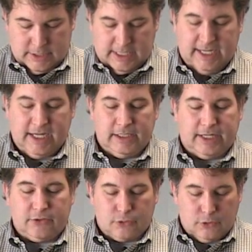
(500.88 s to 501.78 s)
any
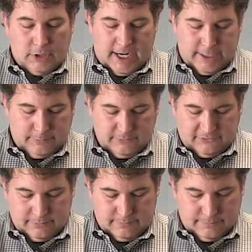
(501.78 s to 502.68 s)
electrical
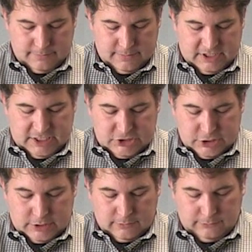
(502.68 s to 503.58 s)
items,
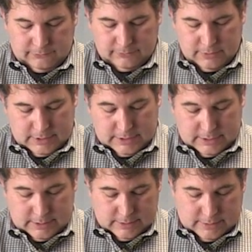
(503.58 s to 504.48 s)
tissues,
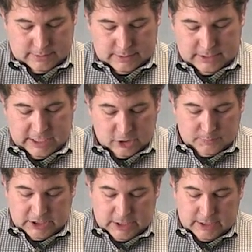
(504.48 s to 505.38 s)

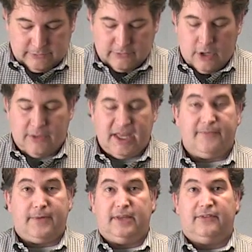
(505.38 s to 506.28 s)
earplugs, all
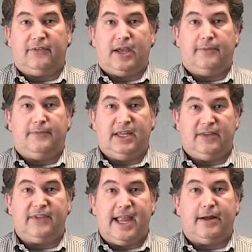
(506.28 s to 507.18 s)
that fun stuff
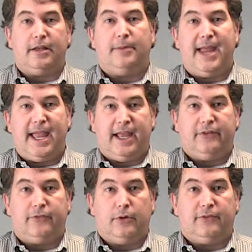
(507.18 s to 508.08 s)
is now in a
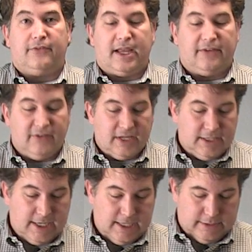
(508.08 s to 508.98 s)
bag, so it's nice and
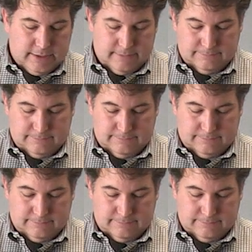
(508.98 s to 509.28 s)
contained.